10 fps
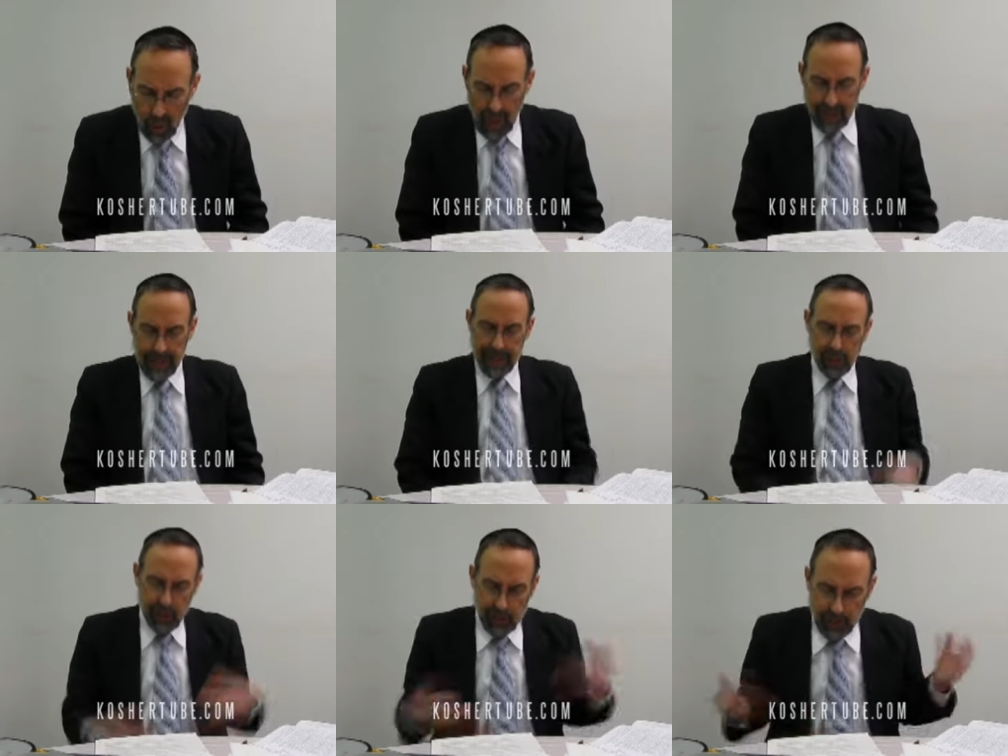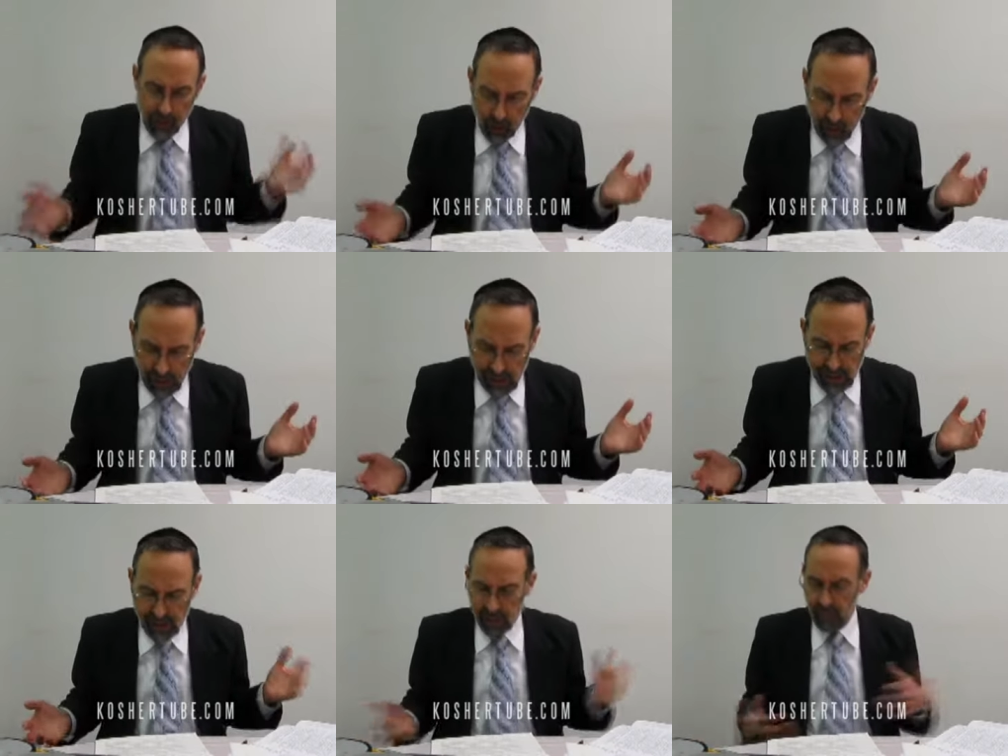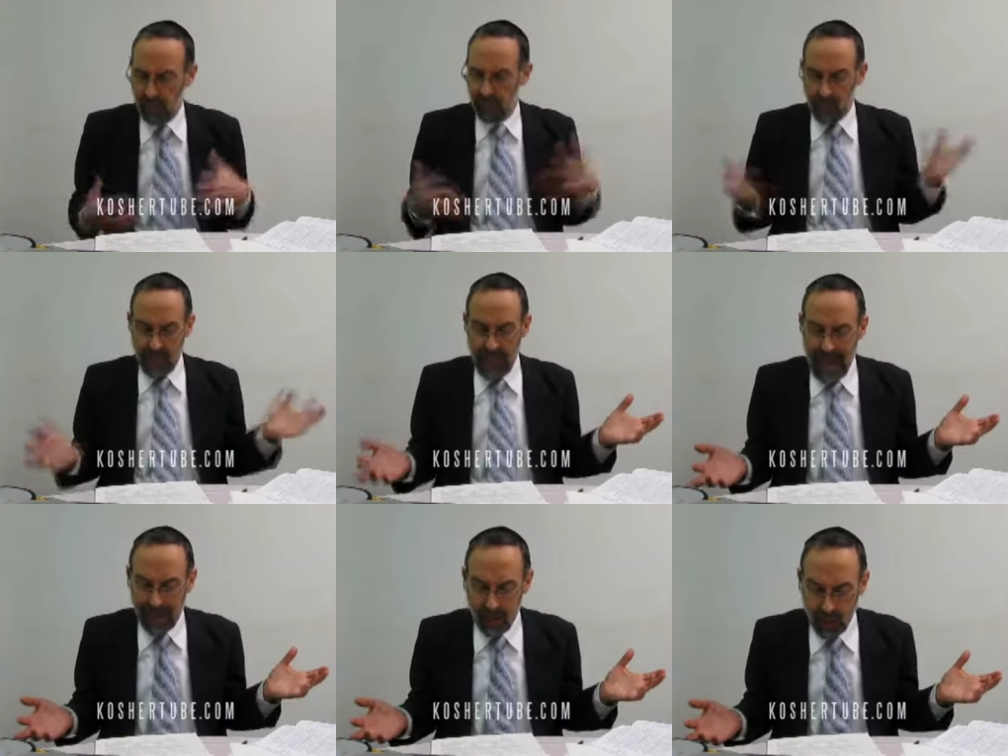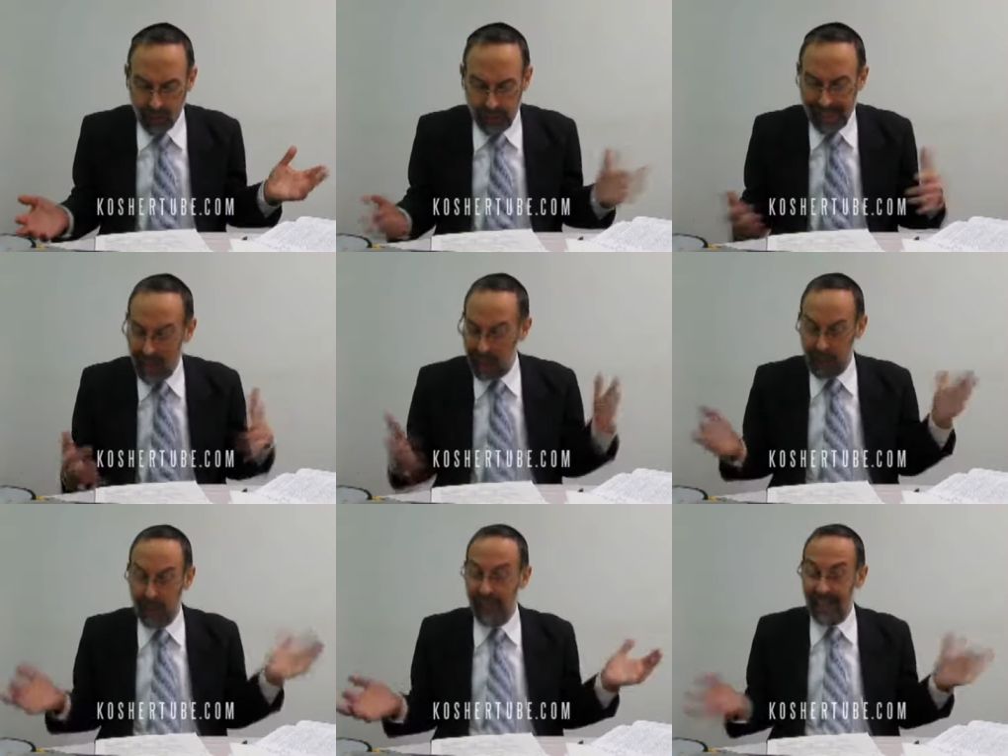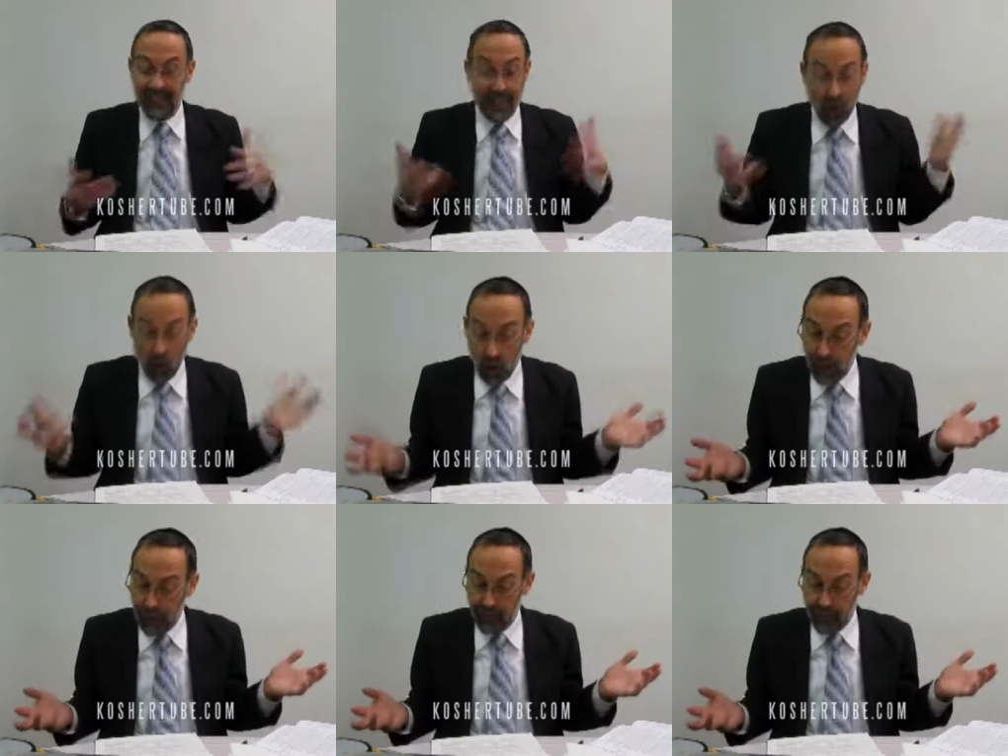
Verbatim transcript: And the answer is because Yaakov is not represented at all in the